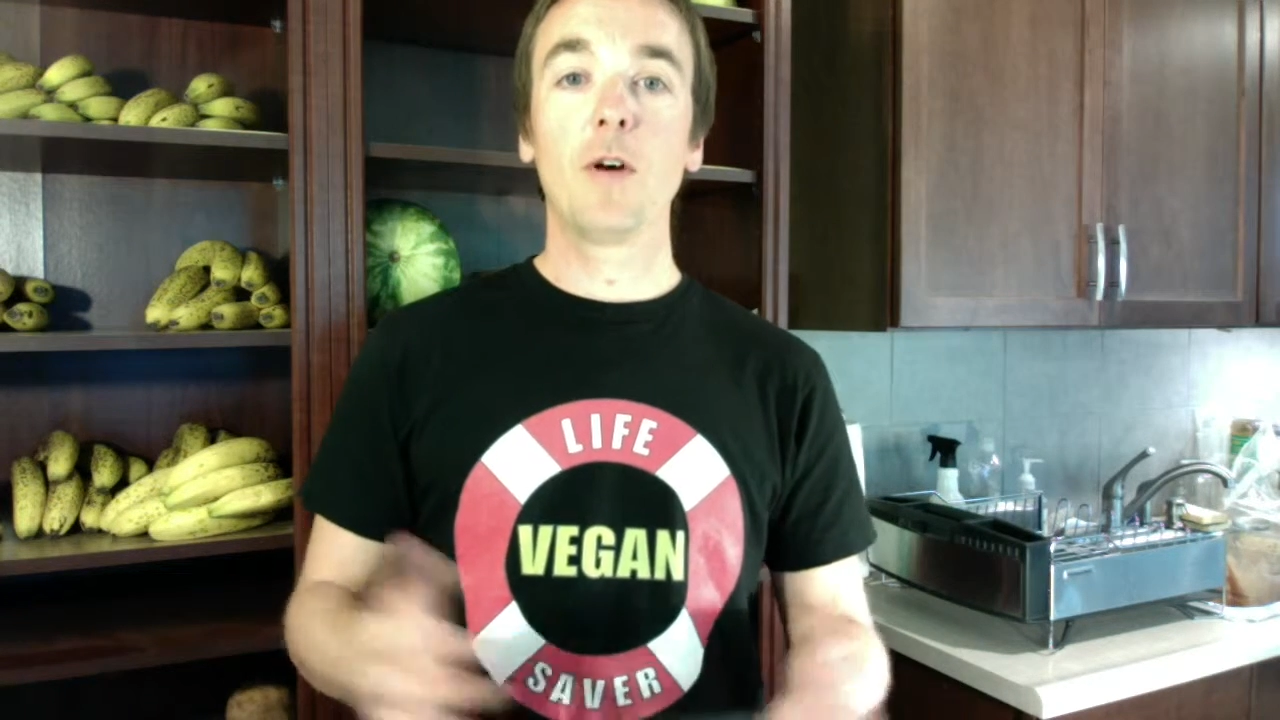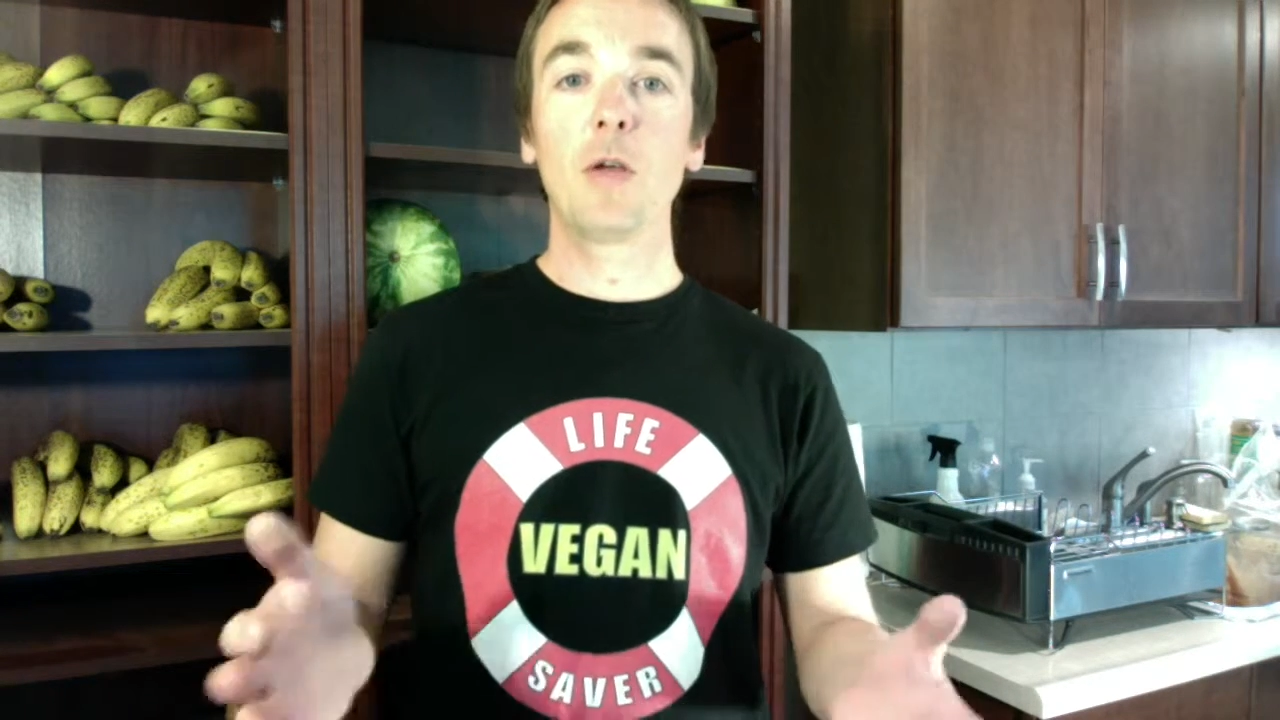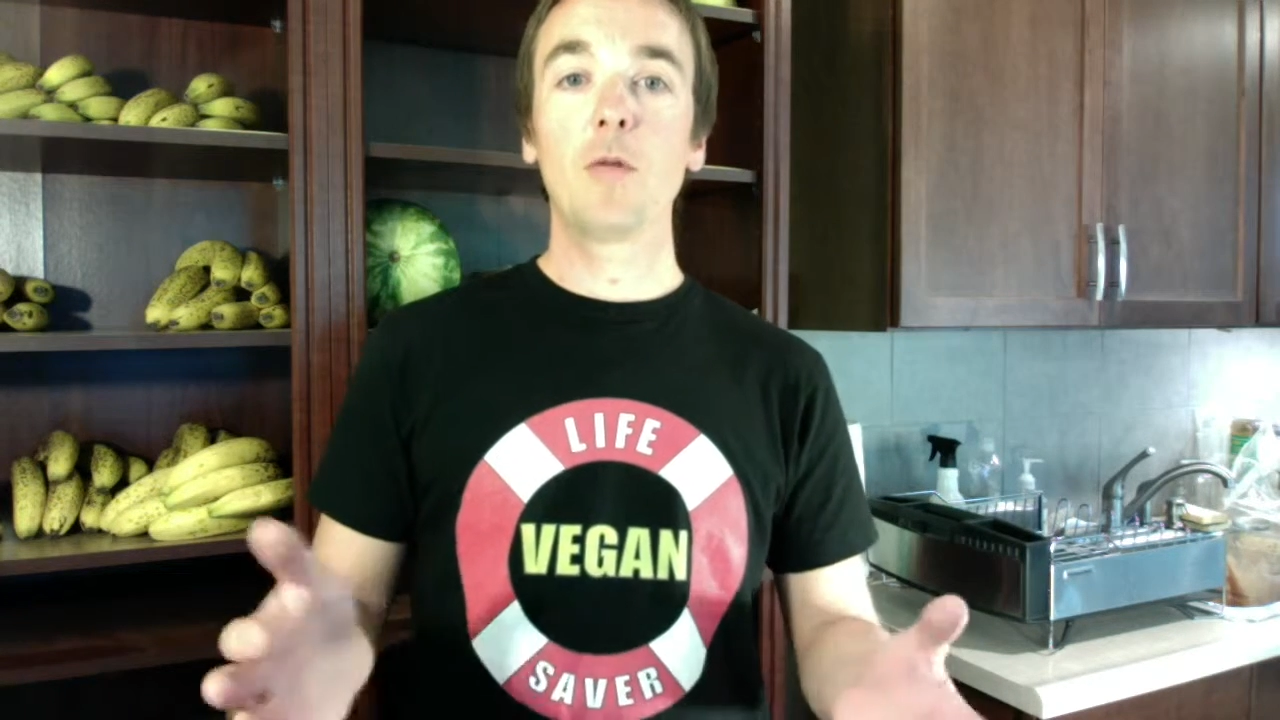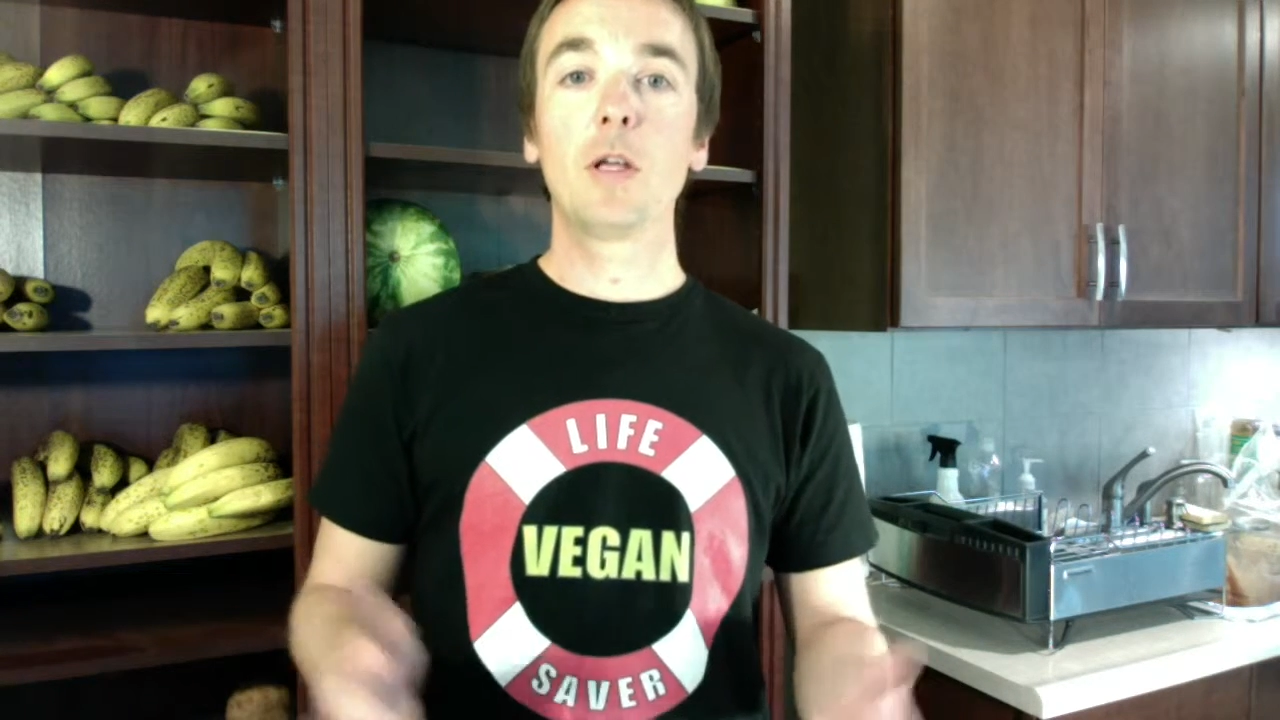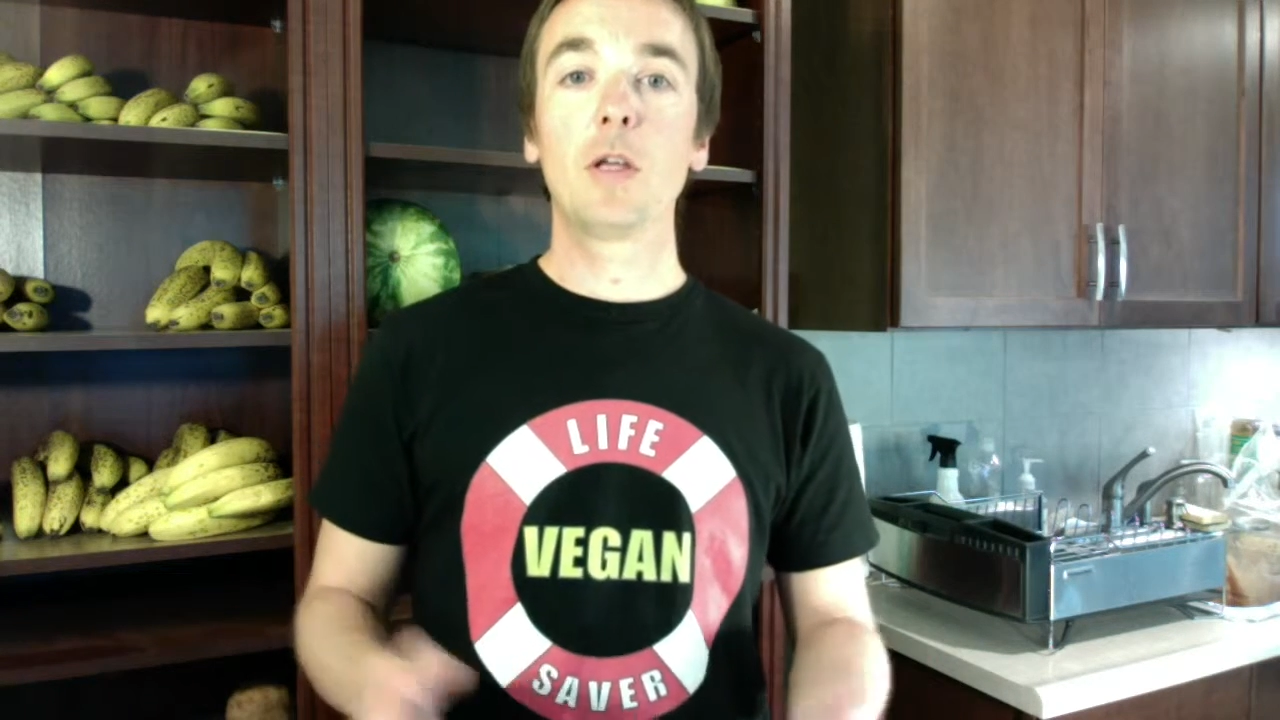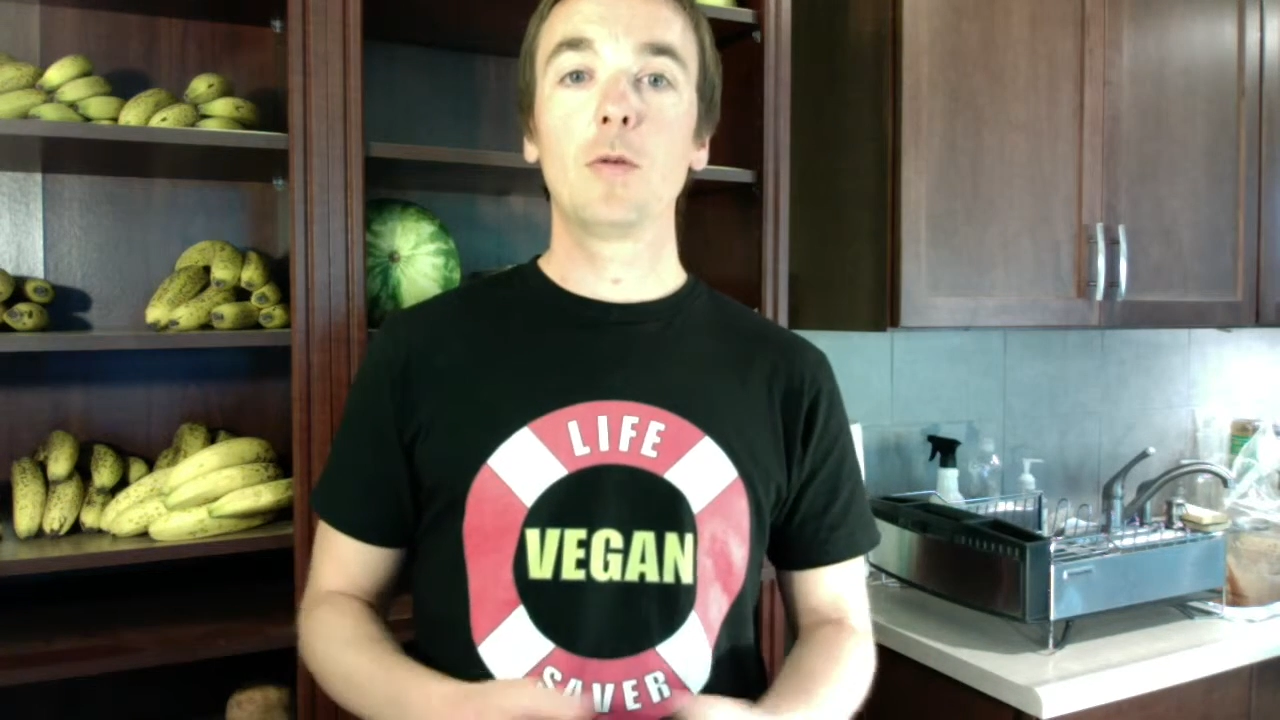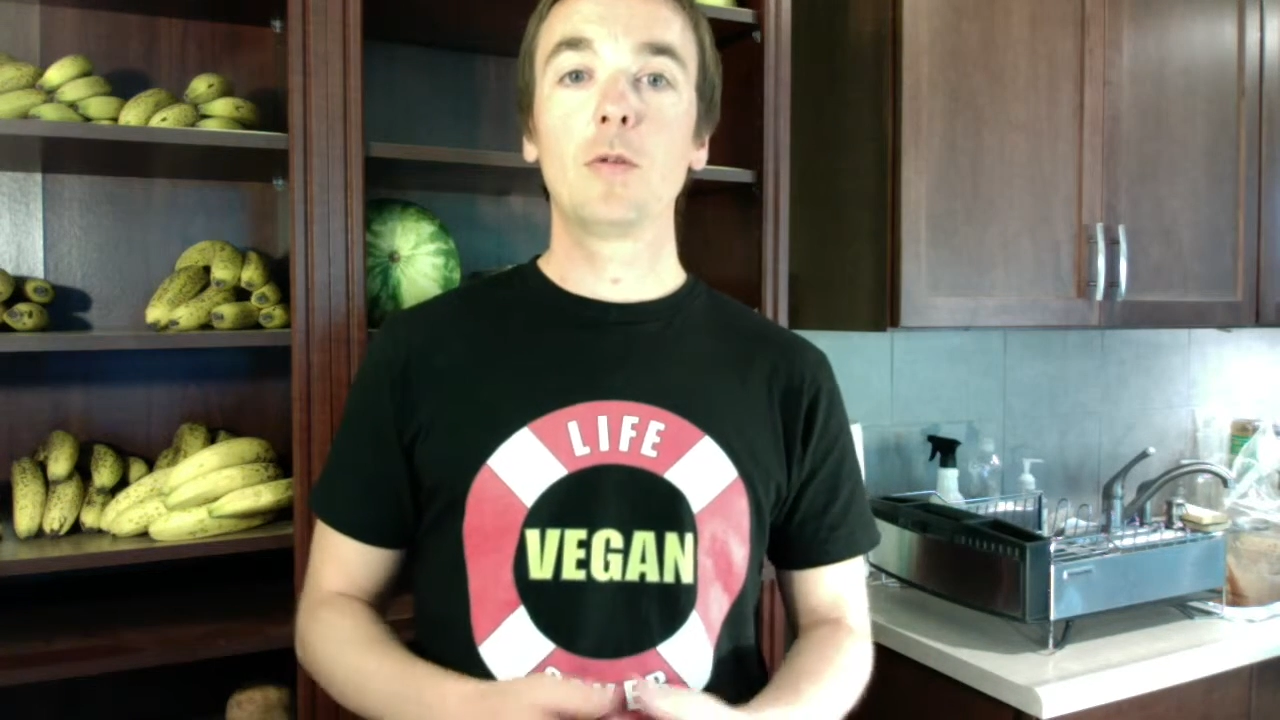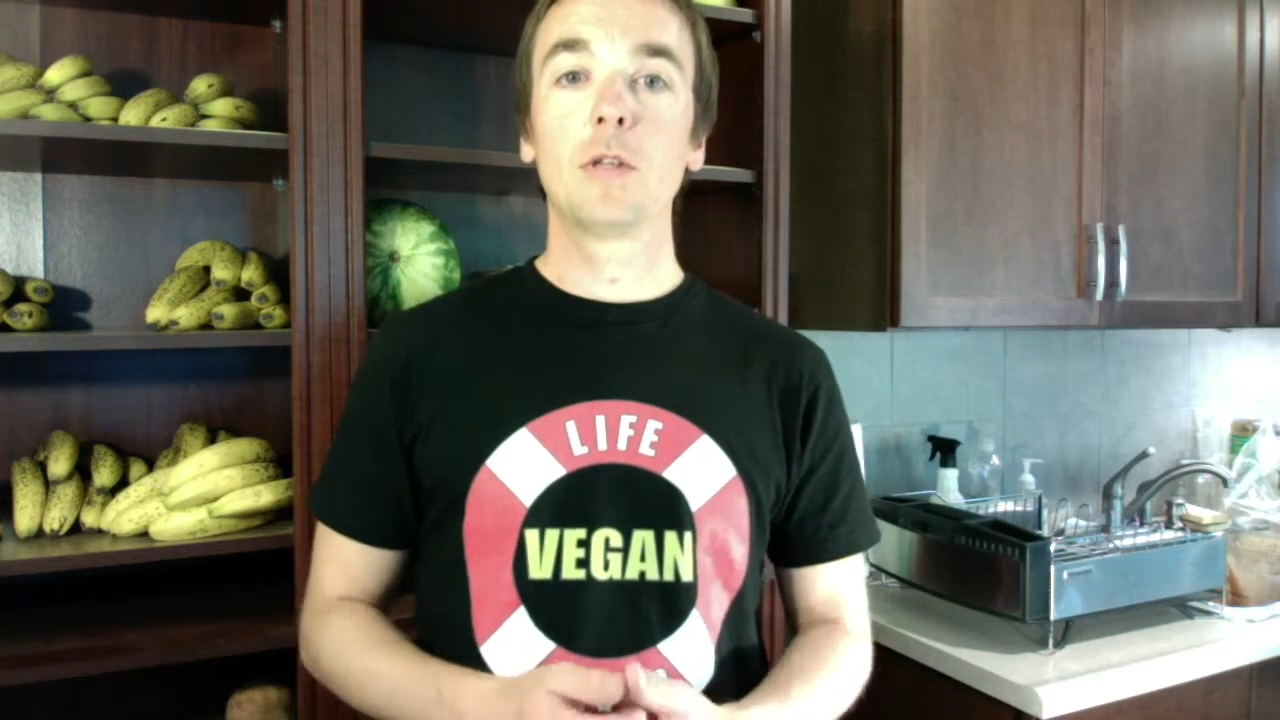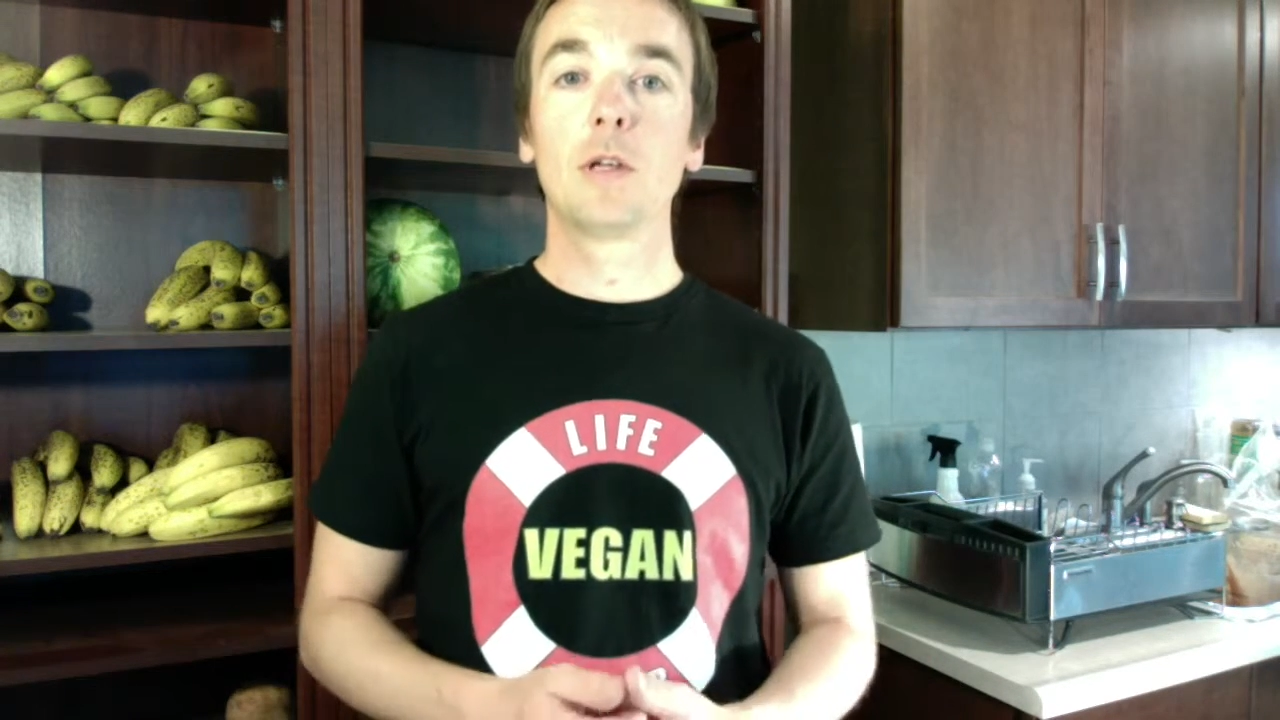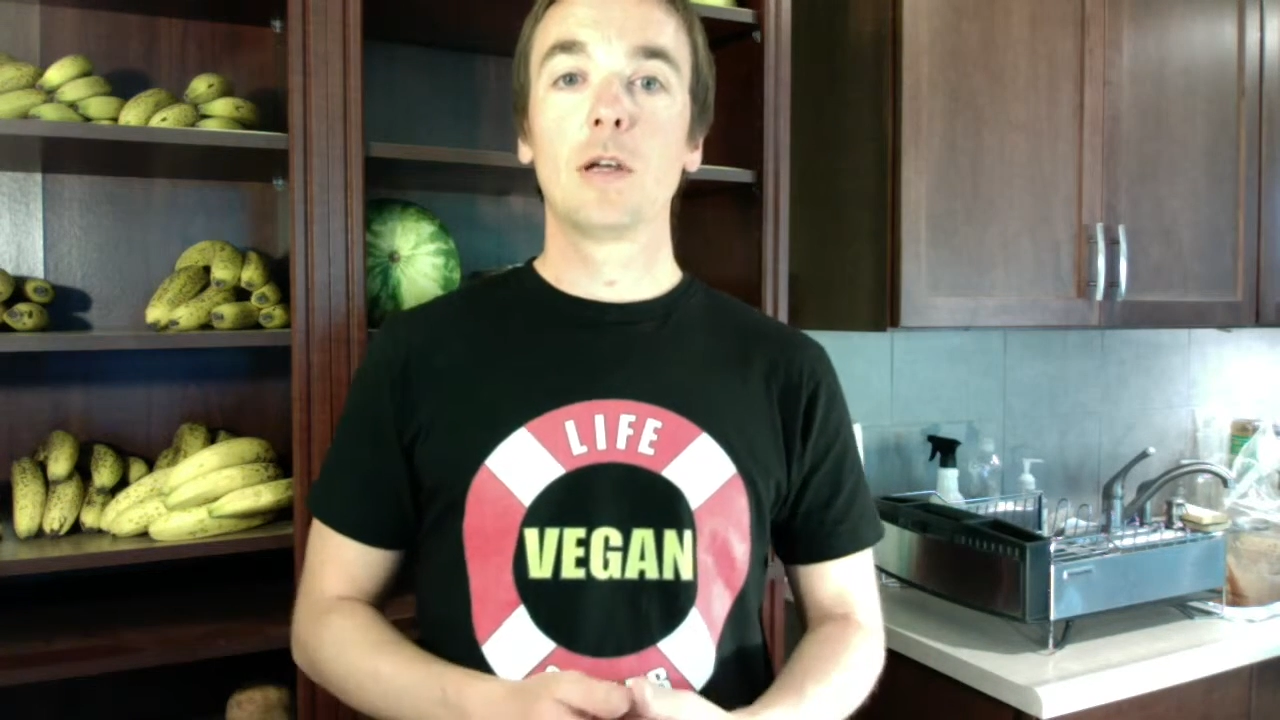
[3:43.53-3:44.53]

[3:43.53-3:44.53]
you accuse